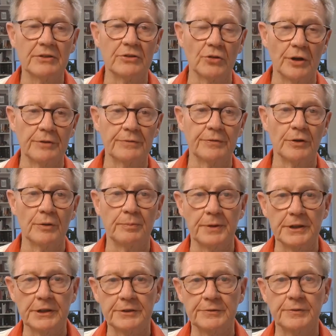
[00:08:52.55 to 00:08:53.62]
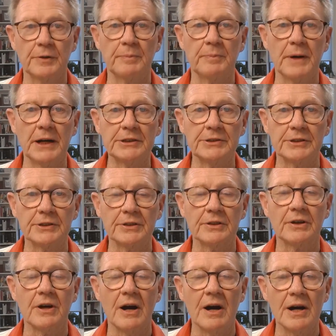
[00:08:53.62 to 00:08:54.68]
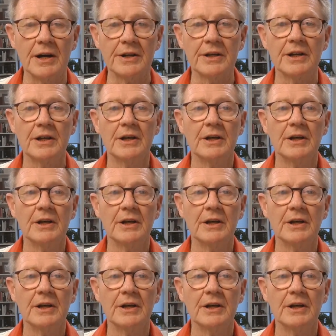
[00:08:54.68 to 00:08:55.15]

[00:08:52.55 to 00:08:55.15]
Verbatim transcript: joyful, peaceful, patient, kind,